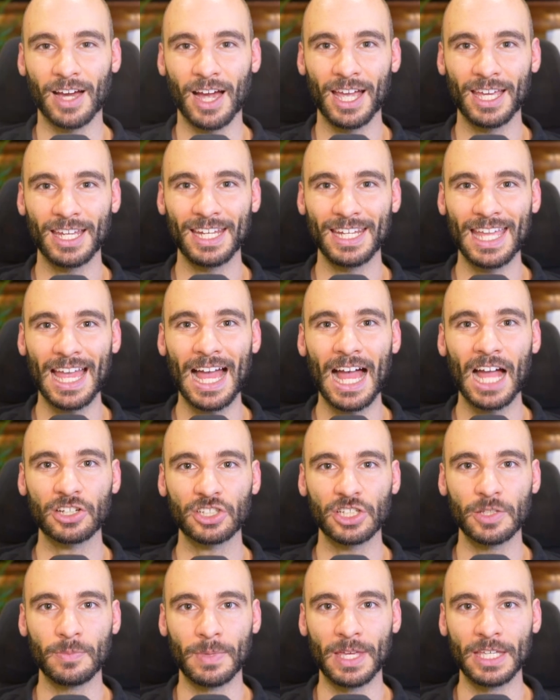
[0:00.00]
dieting
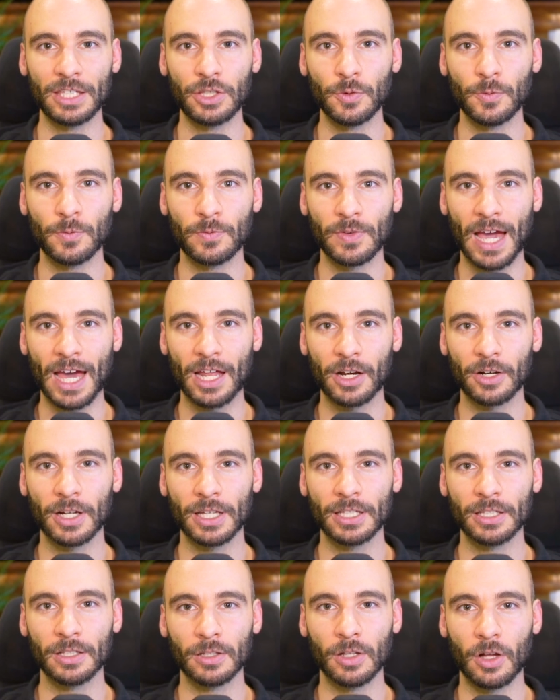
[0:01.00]
actually make you fatter
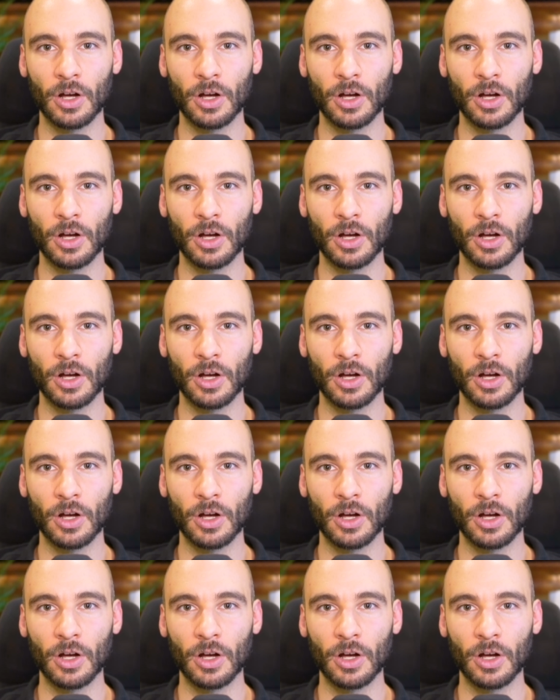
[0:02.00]
in the